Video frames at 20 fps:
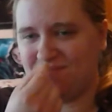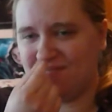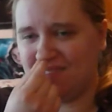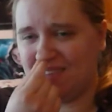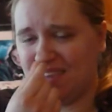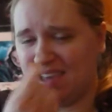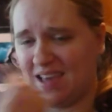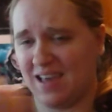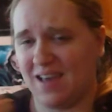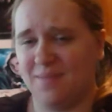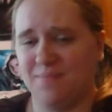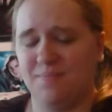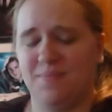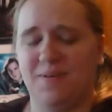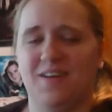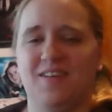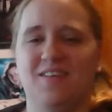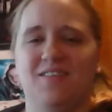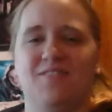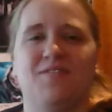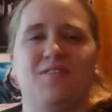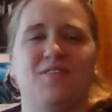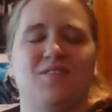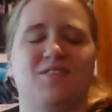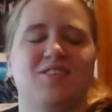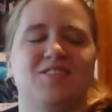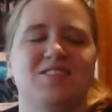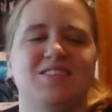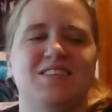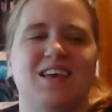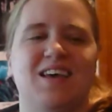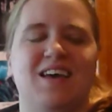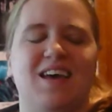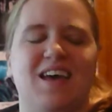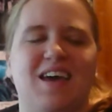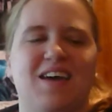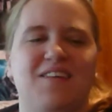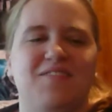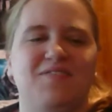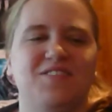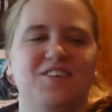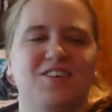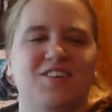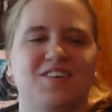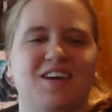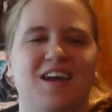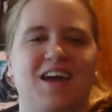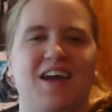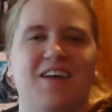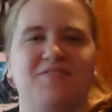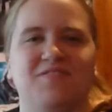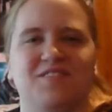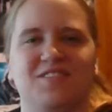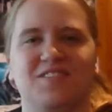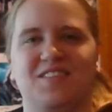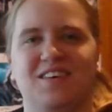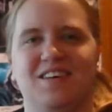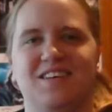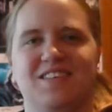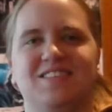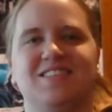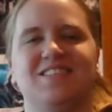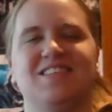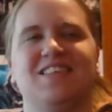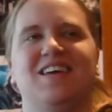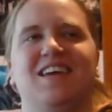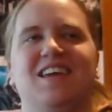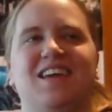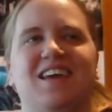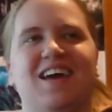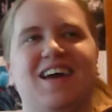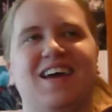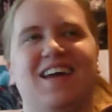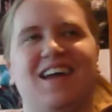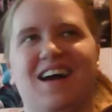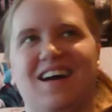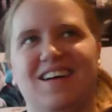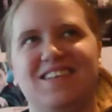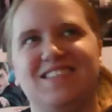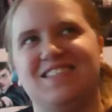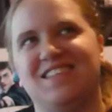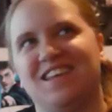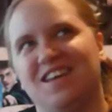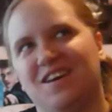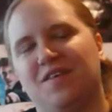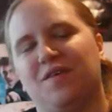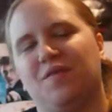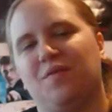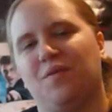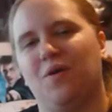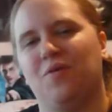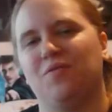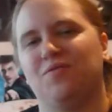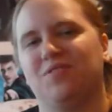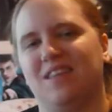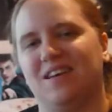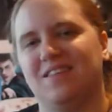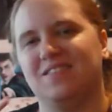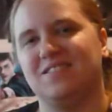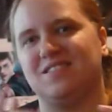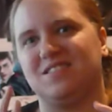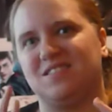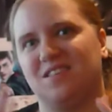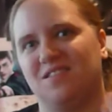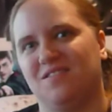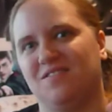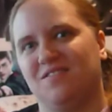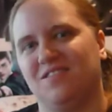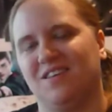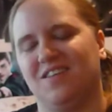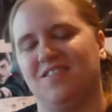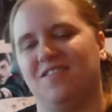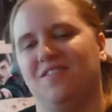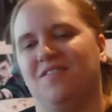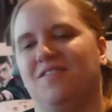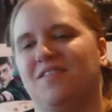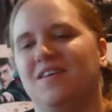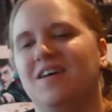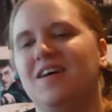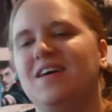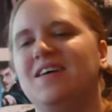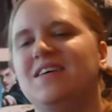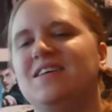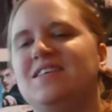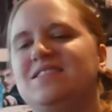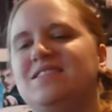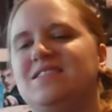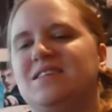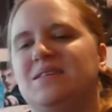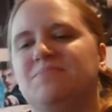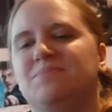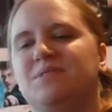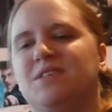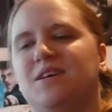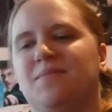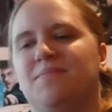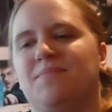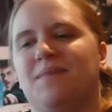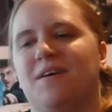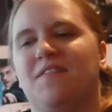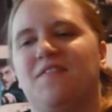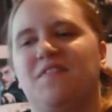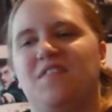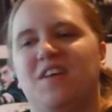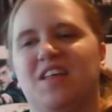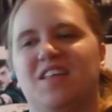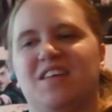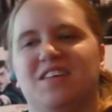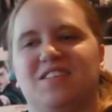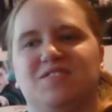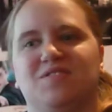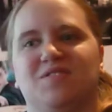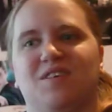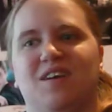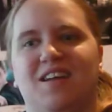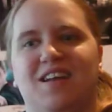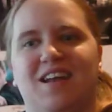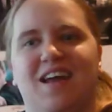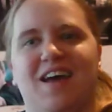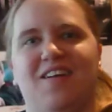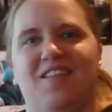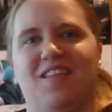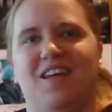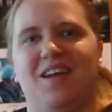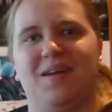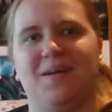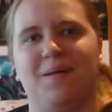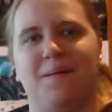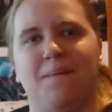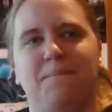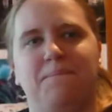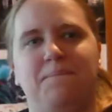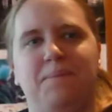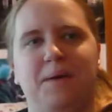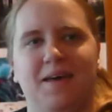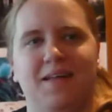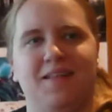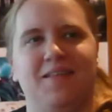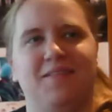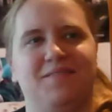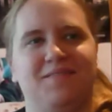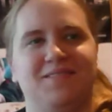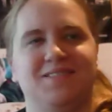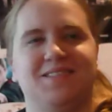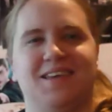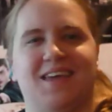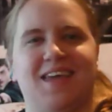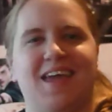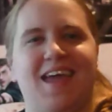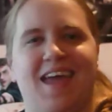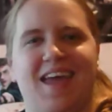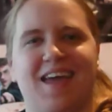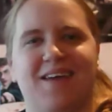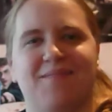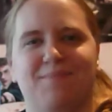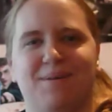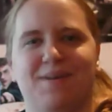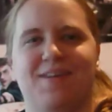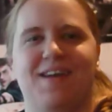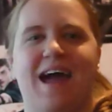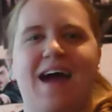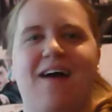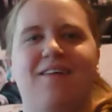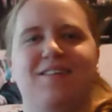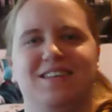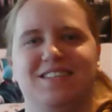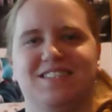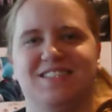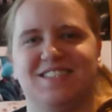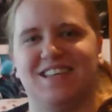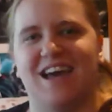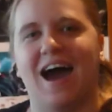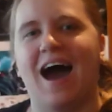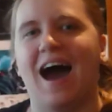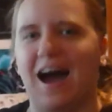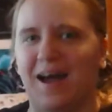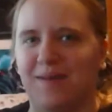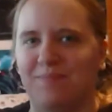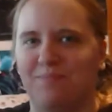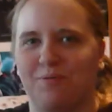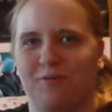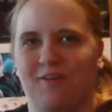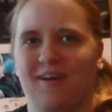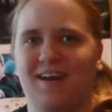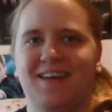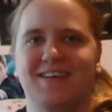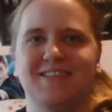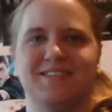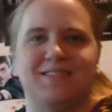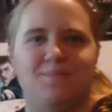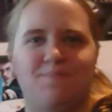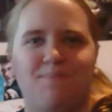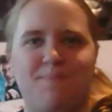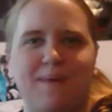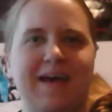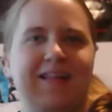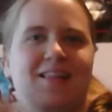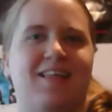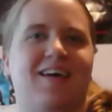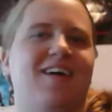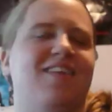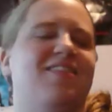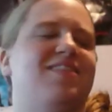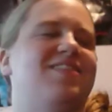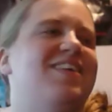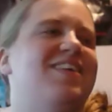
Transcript: yeah, but of course after this, like, I see a quote that so, you know, sums up my feelings right now. Like, Bill was a king, but now he's God. Praise Billeth.